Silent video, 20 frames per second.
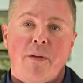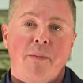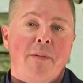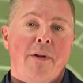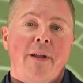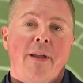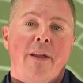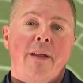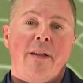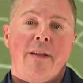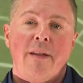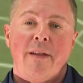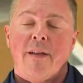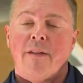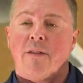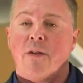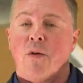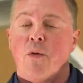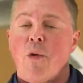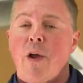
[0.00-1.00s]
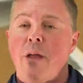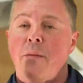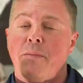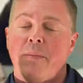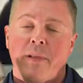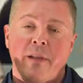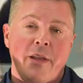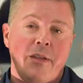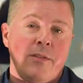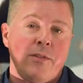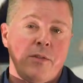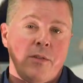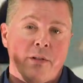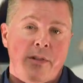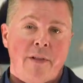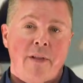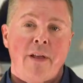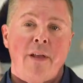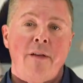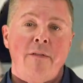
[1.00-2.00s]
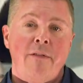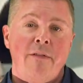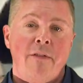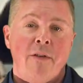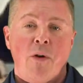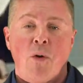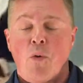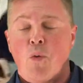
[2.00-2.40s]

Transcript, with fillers: Liberty is a great place to live,